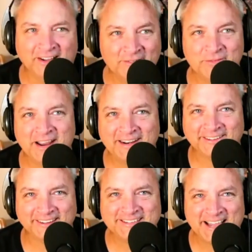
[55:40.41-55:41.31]
I remember I had a
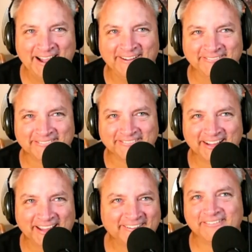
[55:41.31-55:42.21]
good time.
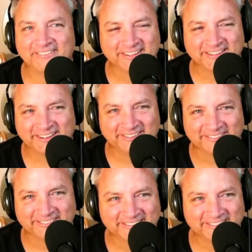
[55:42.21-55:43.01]
I don't remember the show.